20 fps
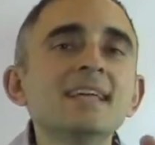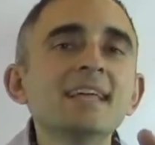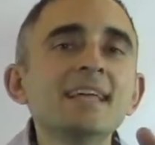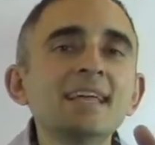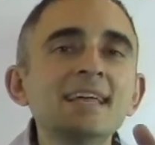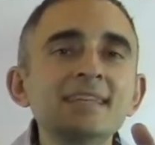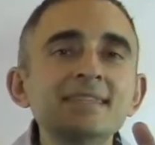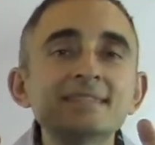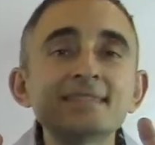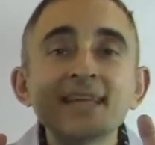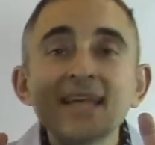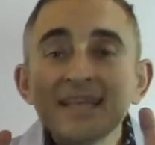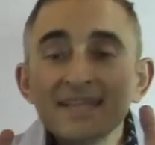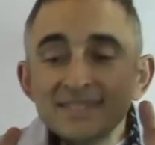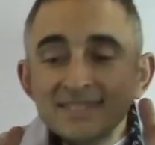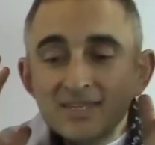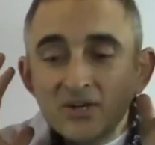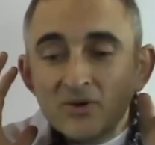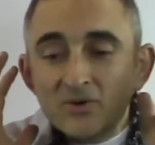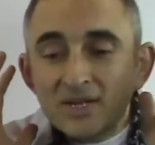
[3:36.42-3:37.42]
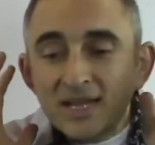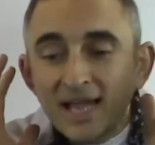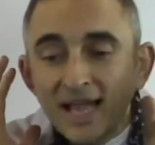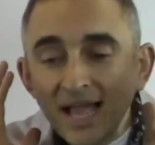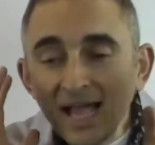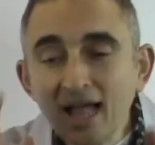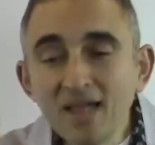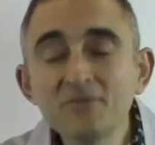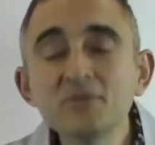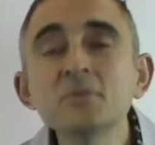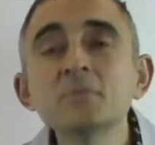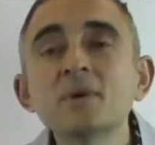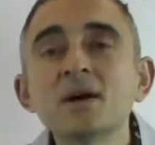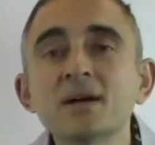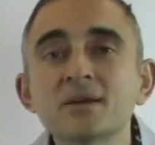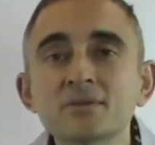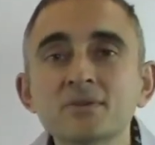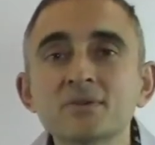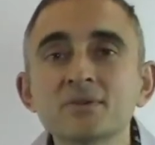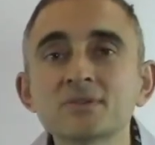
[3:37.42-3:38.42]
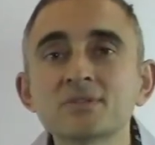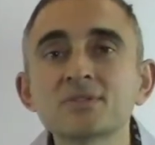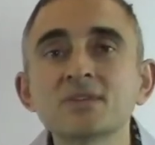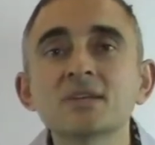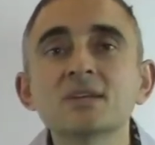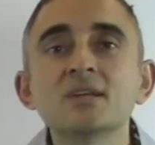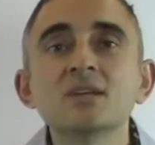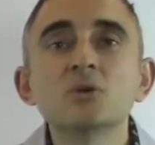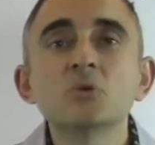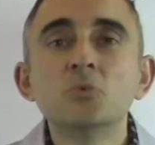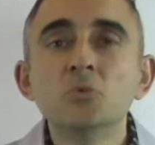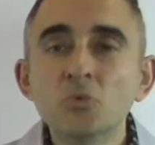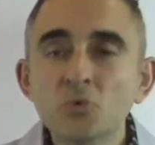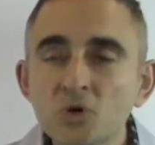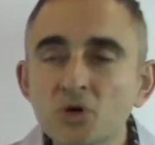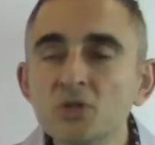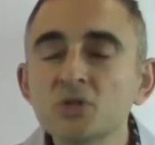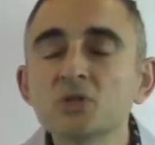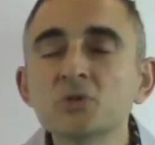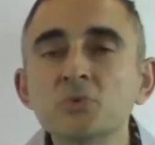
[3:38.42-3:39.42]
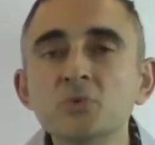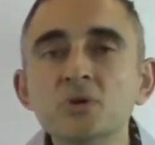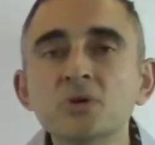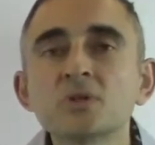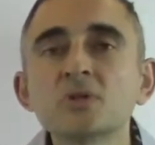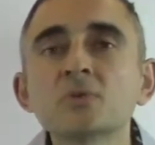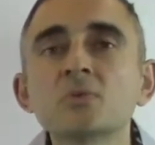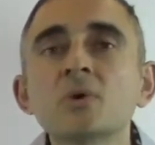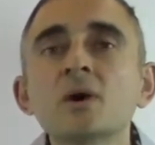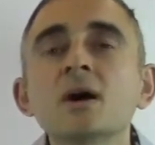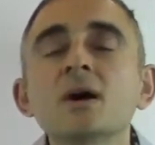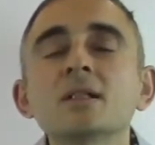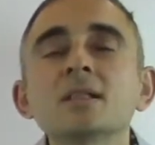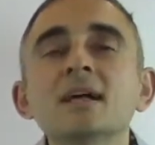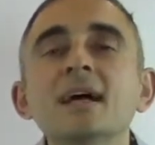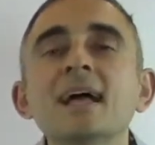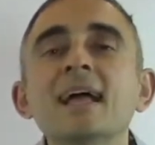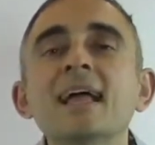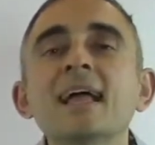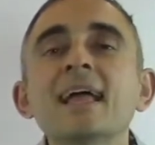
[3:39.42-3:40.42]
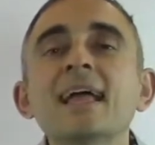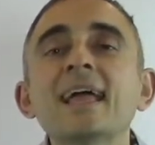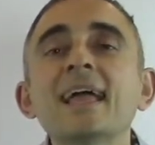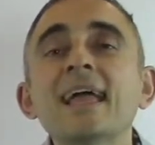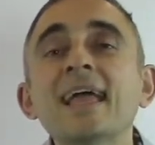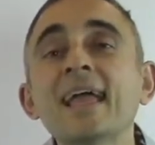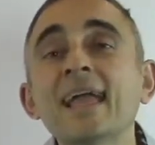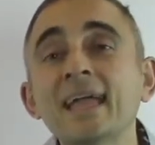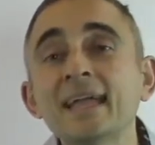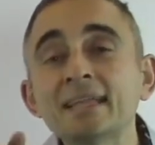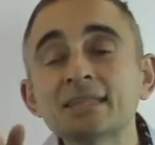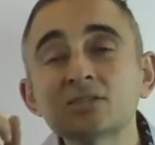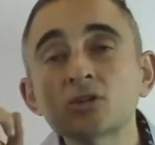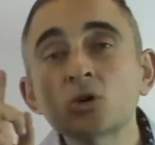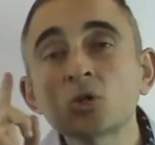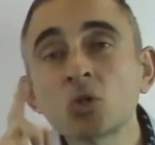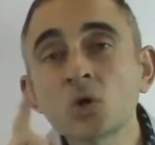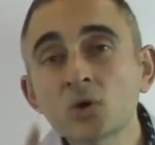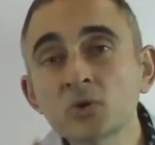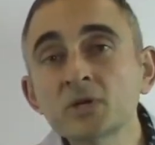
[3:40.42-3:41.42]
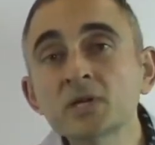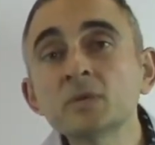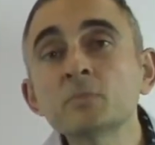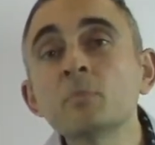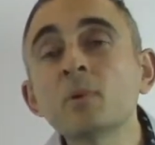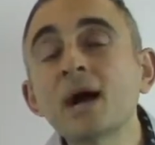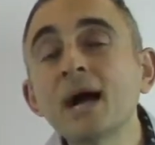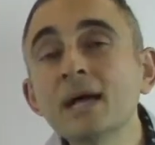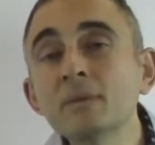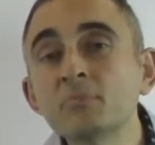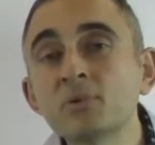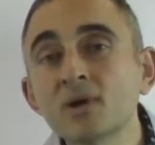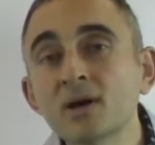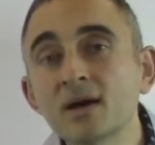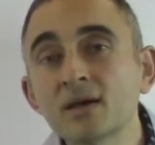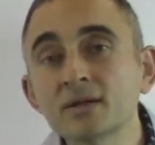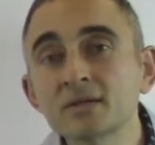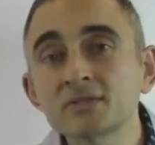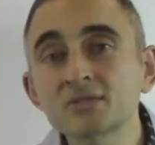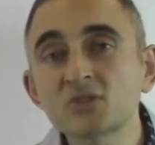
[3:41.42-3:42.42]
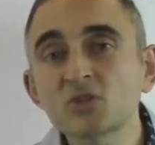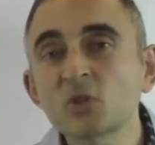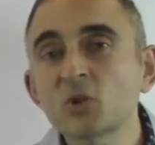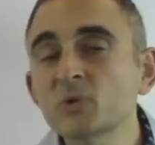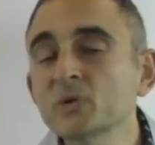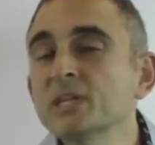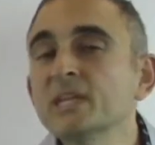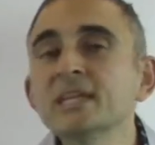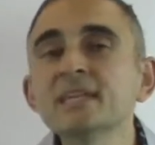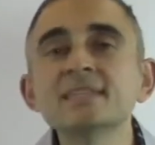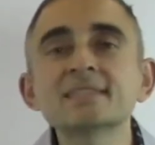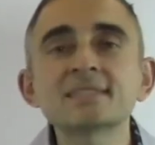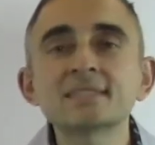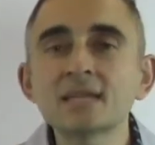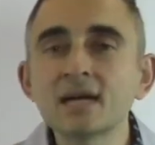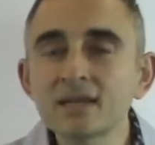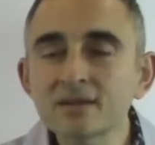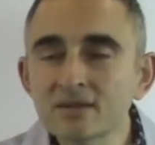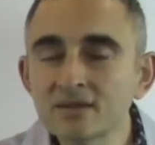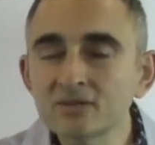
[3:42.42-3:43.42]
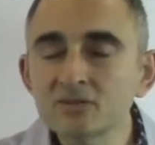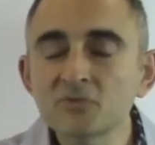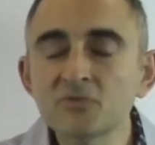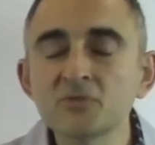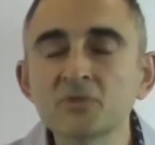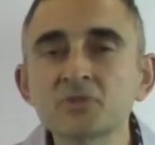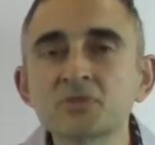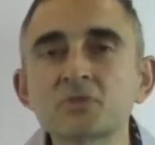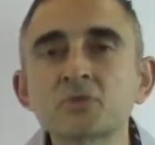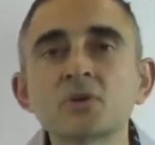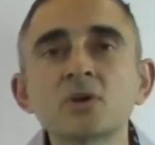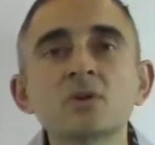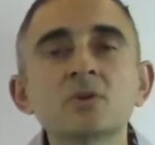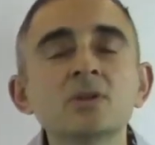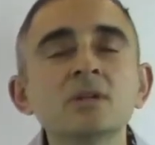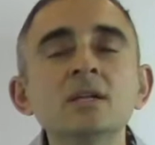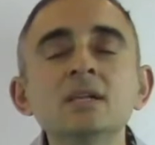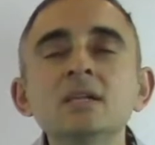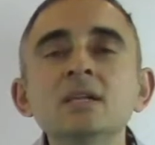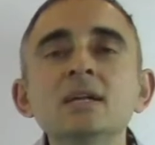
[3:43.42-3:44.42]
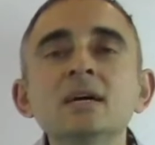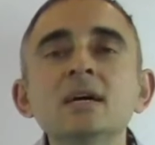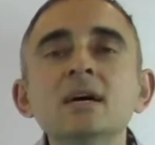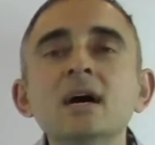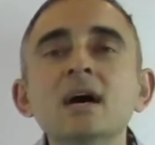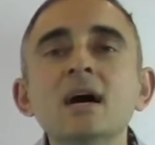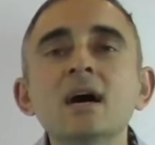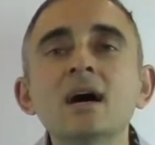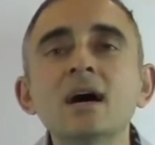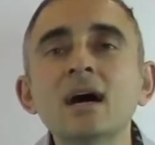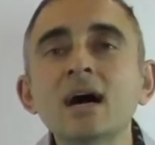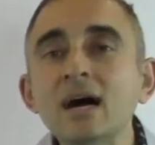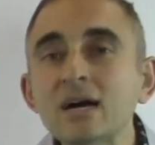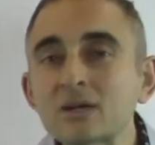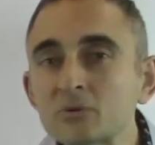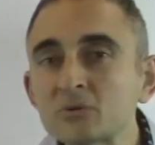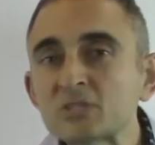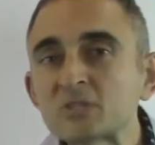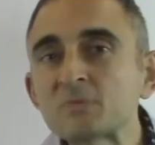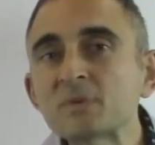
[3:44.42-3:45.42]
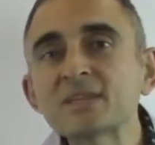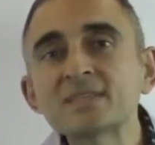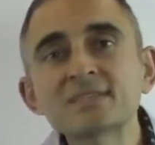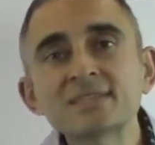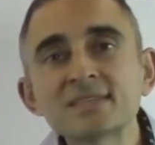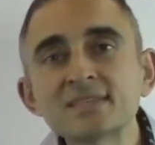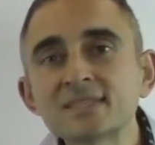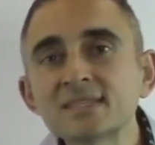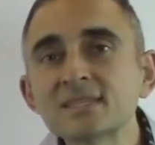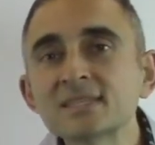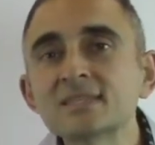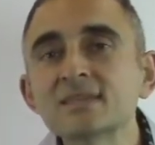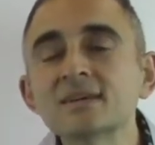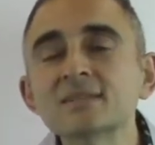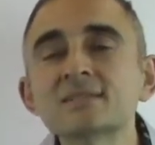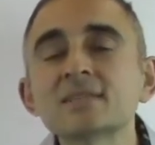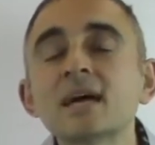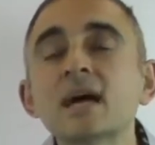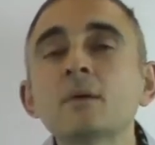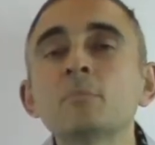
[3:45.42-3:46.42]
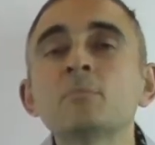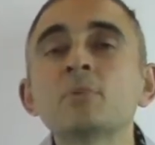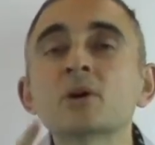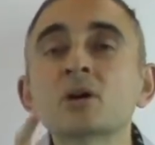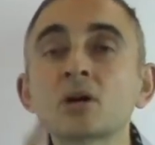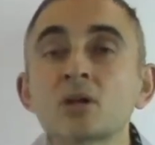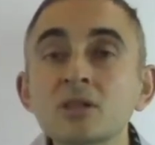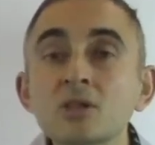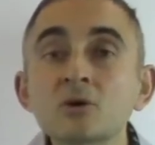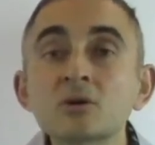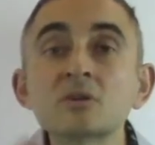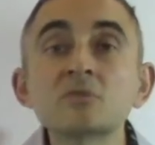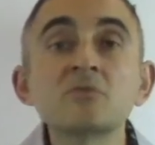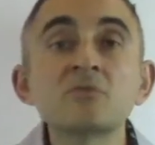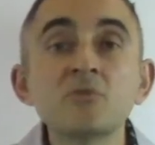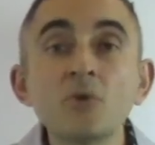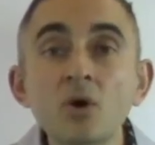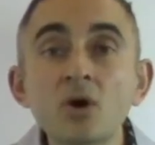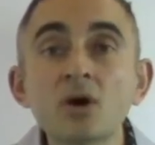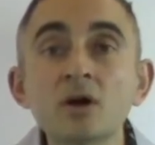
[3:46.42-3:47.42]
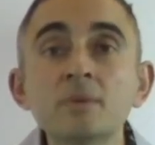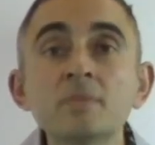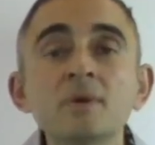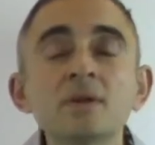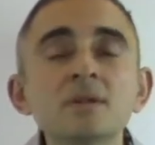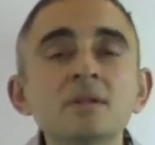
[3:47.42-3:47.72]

It takes out heavy metals really, really well and chlorine byproducts. Chlorine is not hard to filter out. Uh, Aquaspace easily does that, but chloroform,